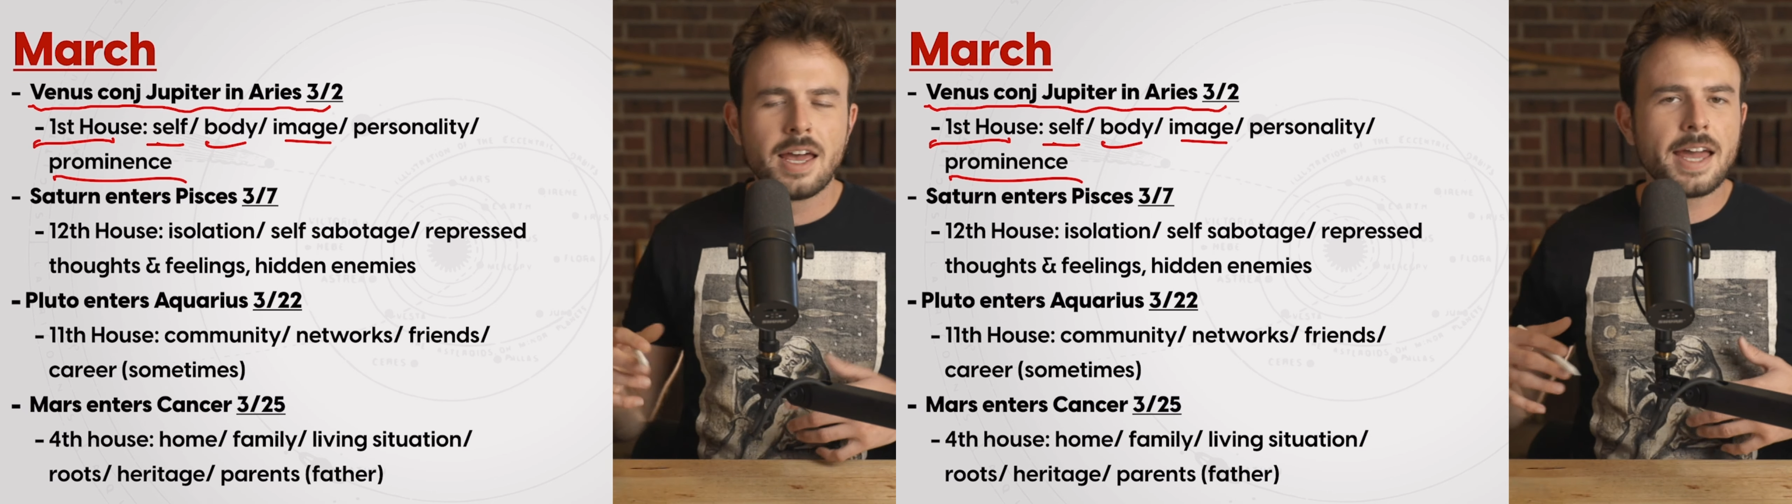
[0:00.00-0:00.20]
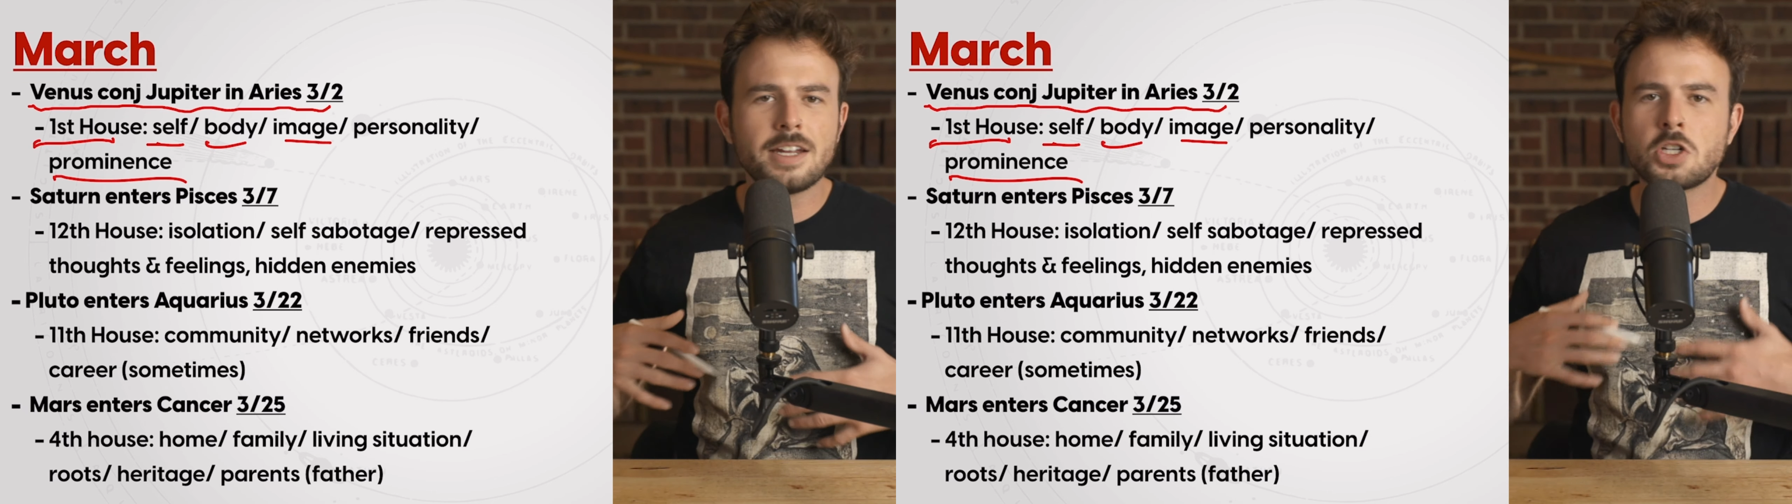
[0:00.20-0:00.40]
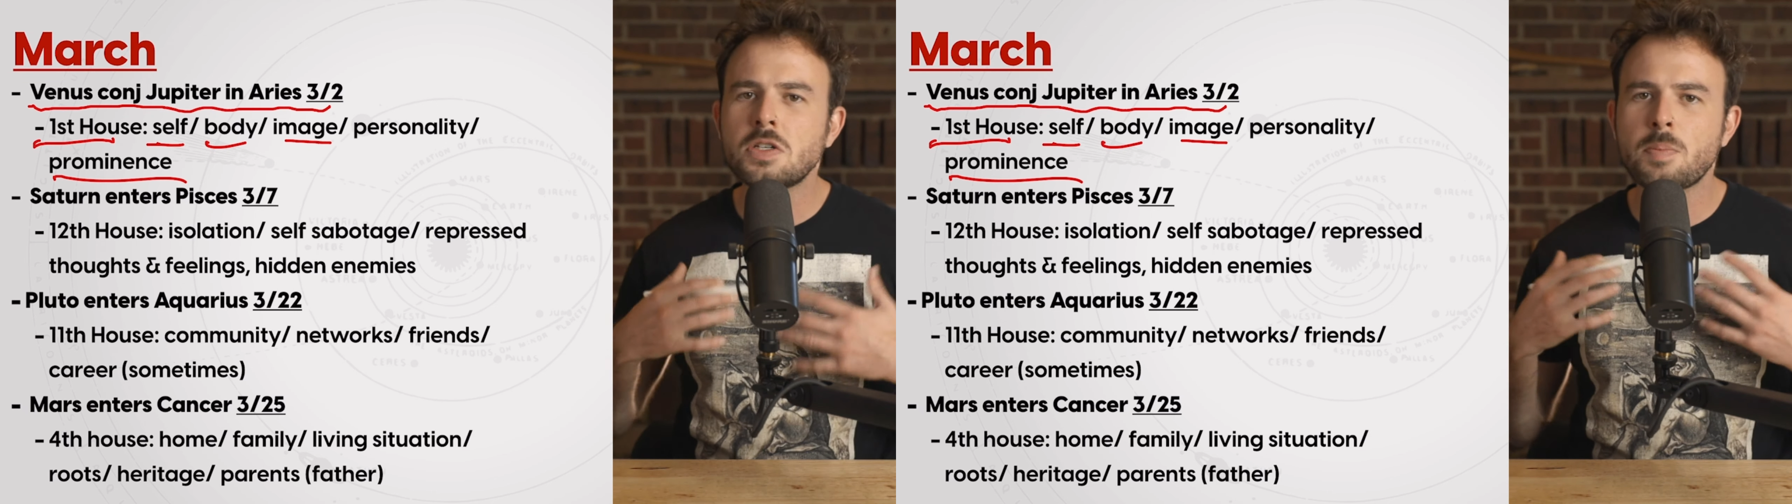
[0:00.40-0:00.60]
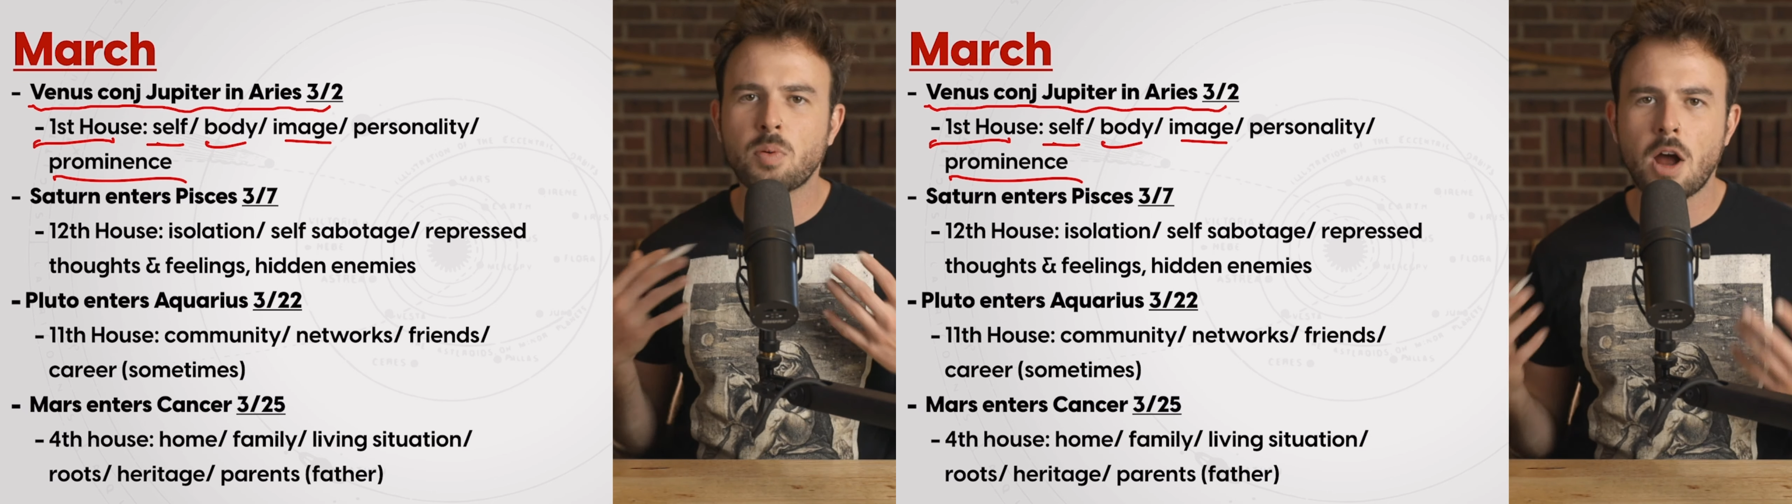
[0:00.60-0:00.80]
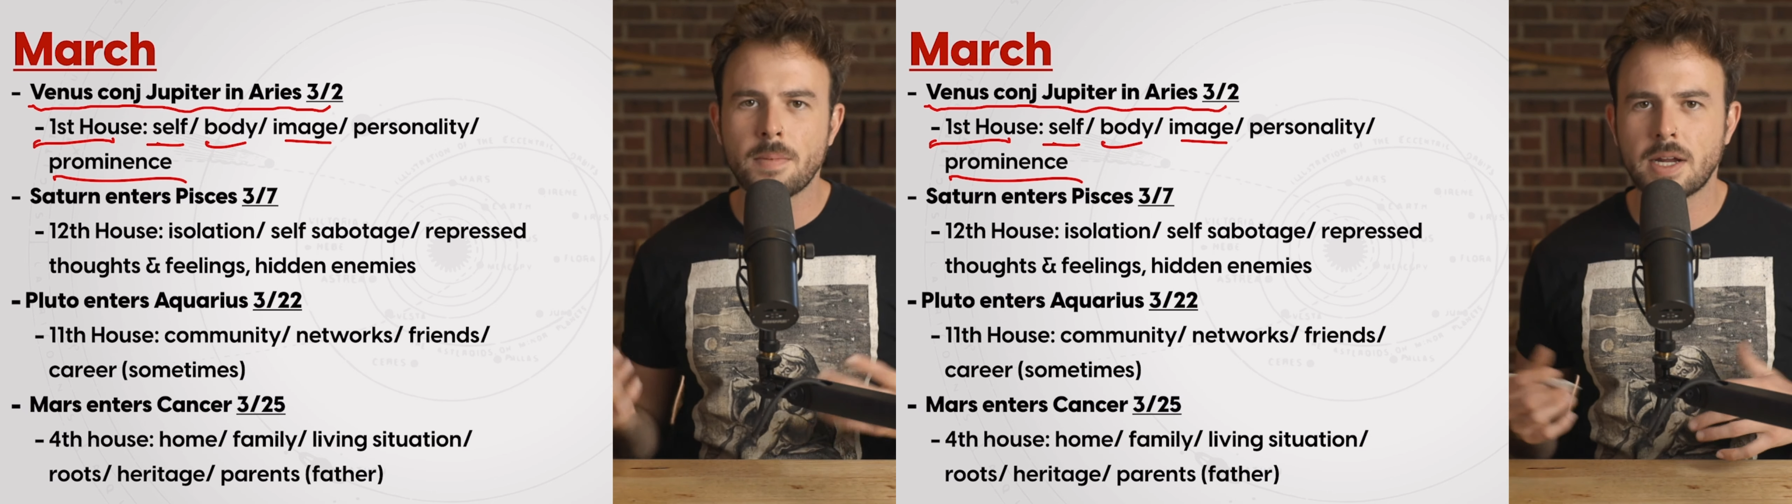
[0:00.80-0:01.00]
And it's just a
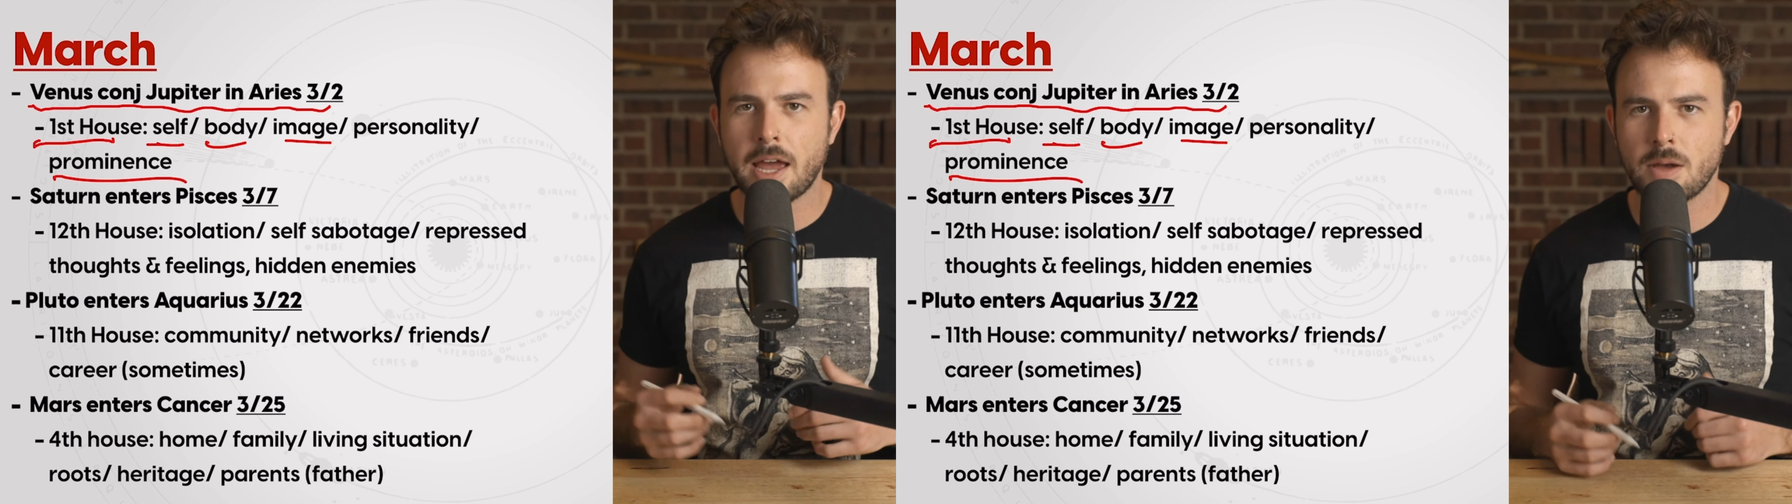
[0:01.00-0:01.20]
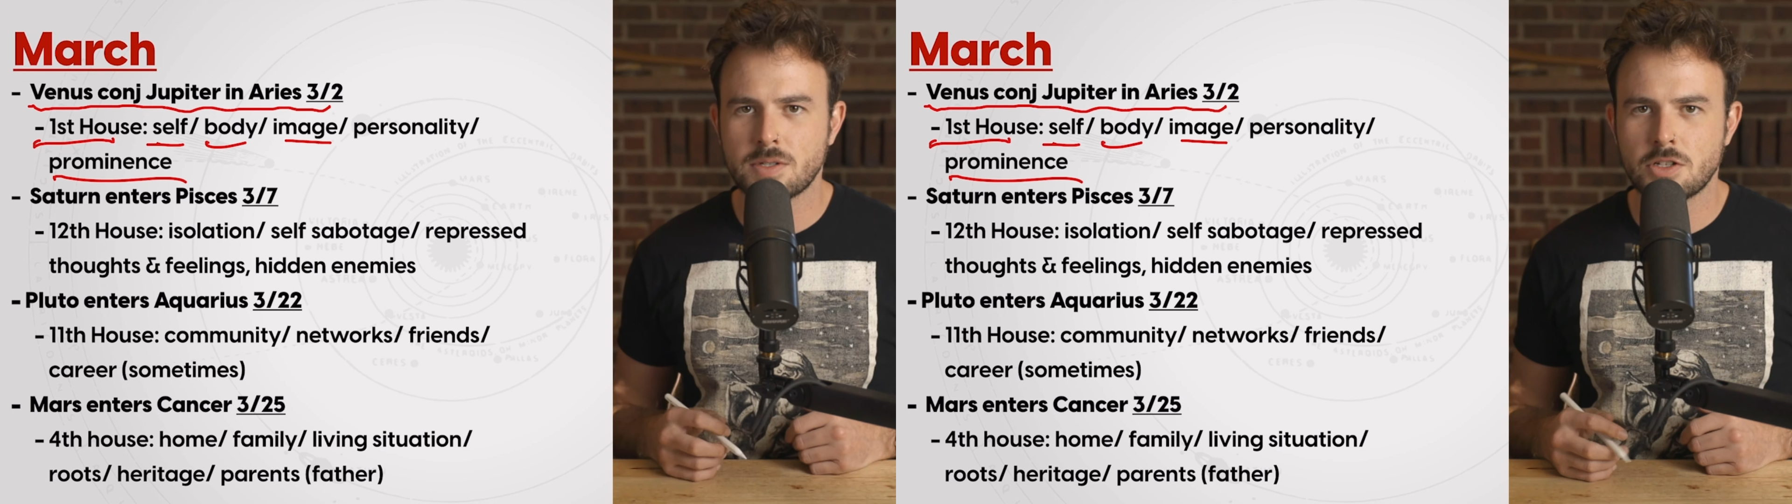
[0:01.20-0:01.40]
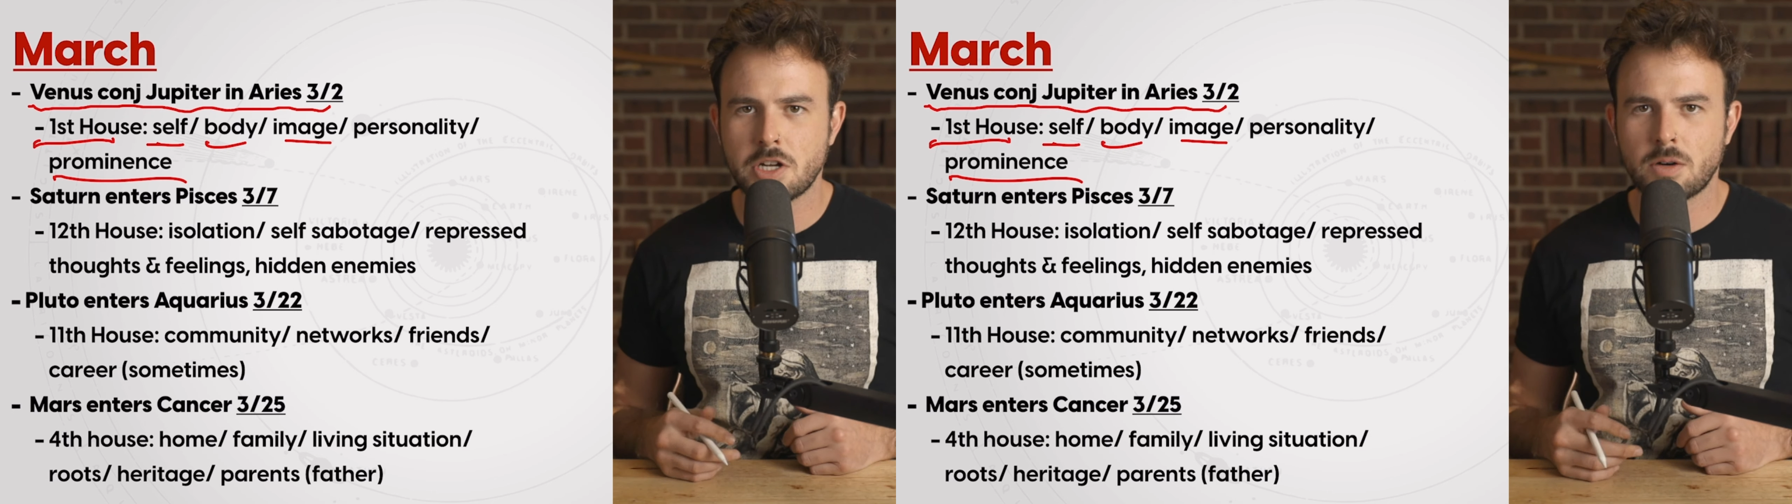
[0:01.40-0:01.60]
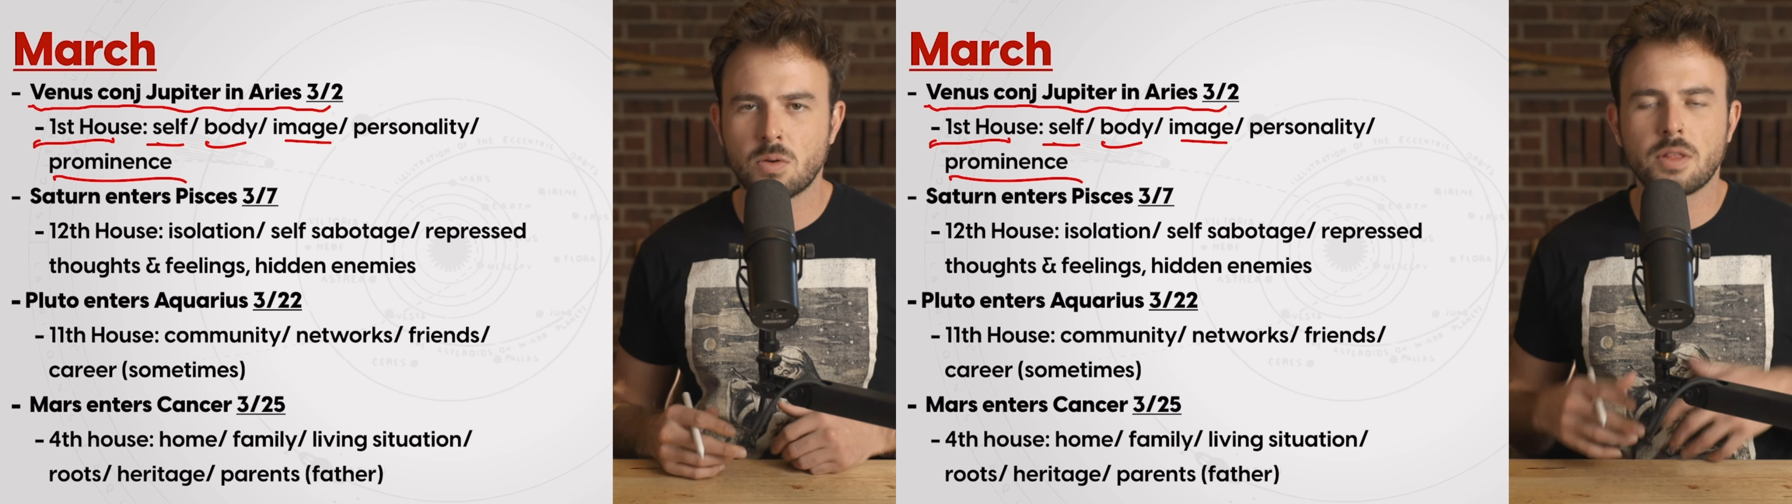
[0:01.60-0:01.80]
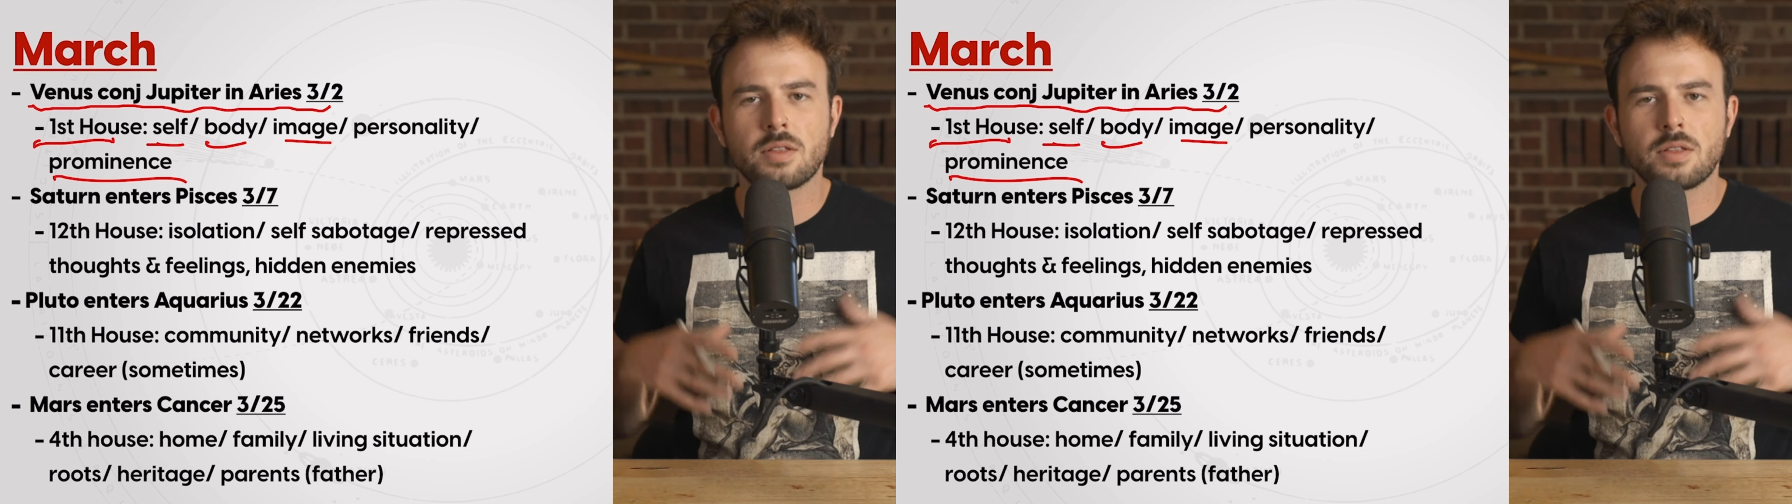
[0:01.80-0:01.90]
prominent house in general.